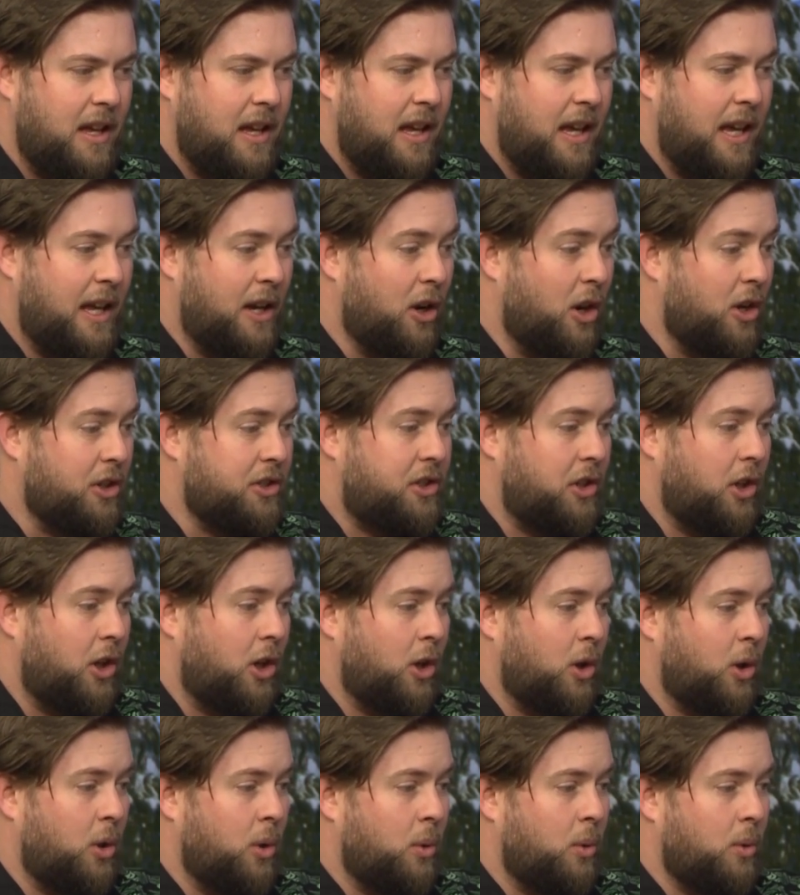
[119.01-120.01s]
and
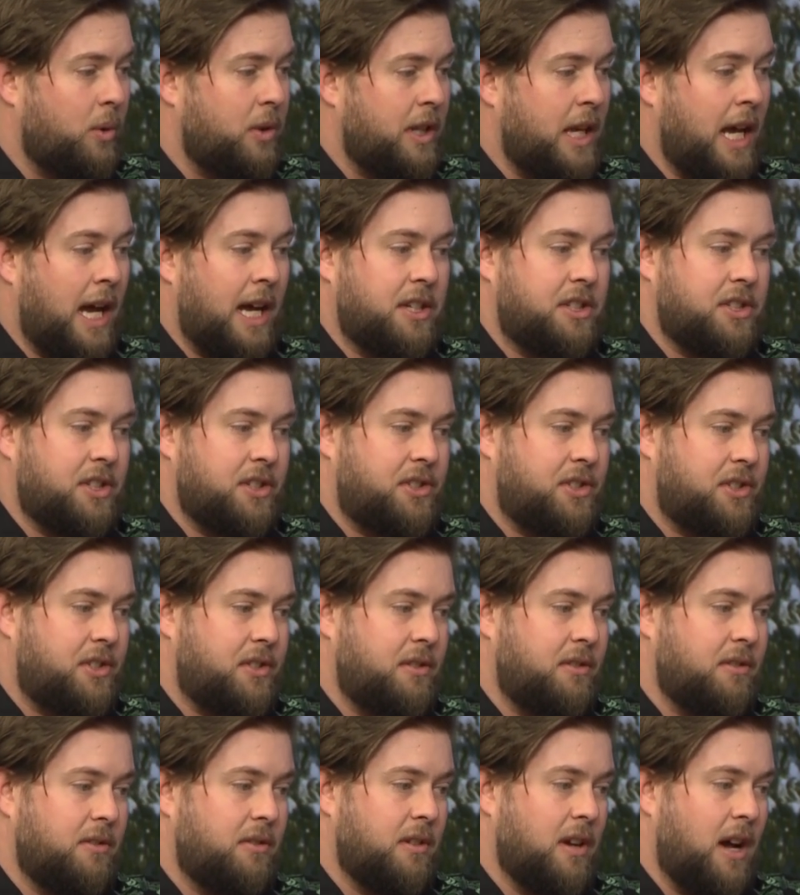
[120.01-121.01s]
also, yeah, just
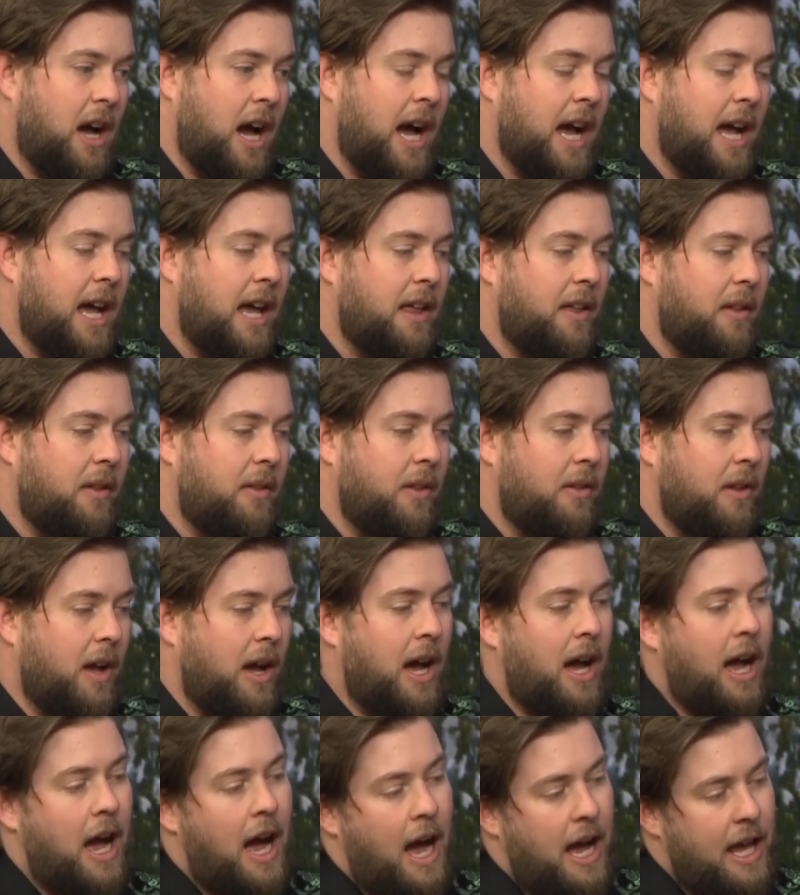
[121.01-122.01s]
I,
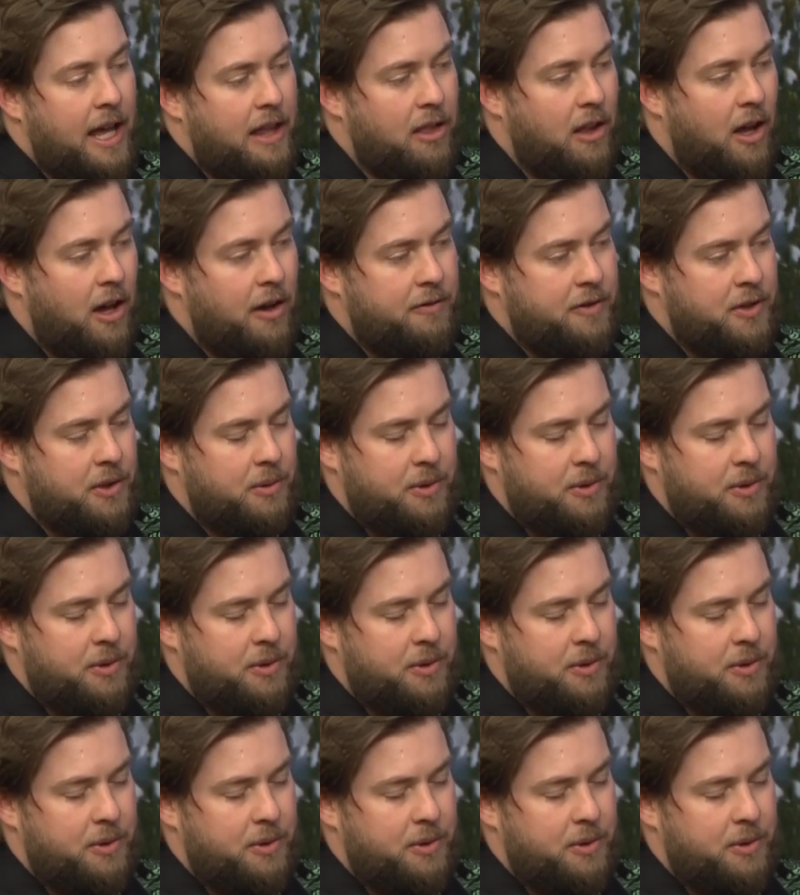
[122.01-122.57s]
I love to